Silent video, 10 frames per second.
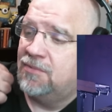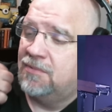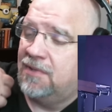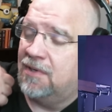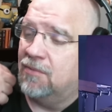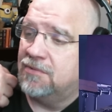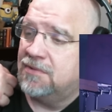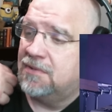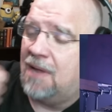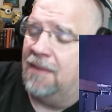you know
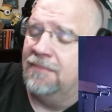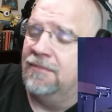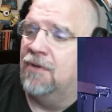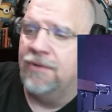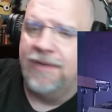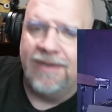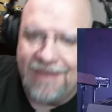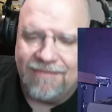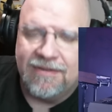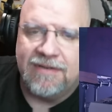I, no need to
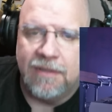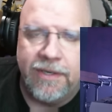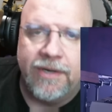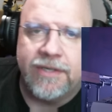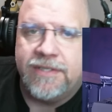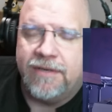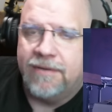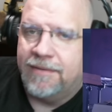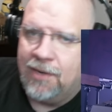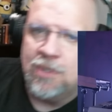dive into the lyrics here
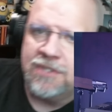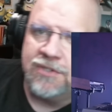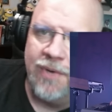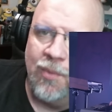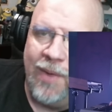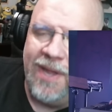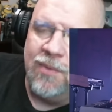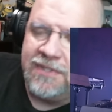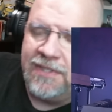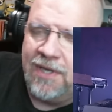he wants to run away he
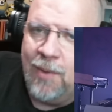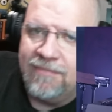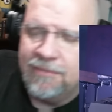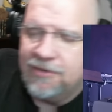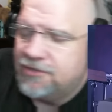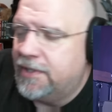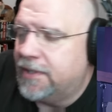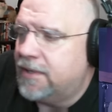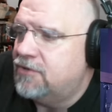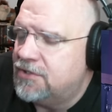wants to get away from this
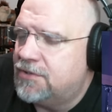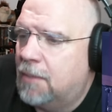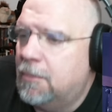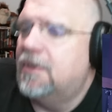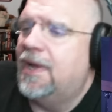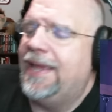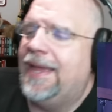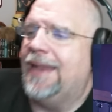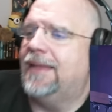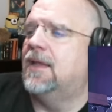chick she's trouble i
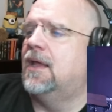got it